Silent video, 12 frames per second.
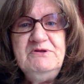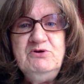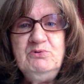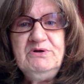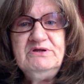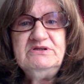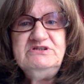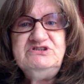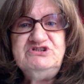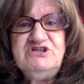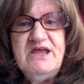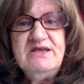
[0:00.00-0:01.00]
be quickly
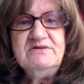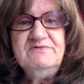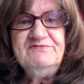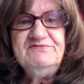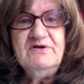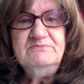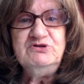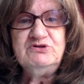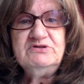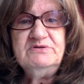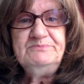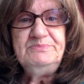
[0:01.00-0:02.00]
shaken from your
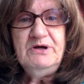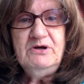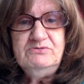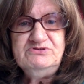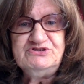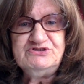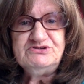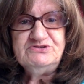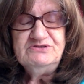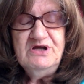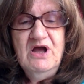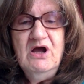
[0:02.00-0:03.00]
composure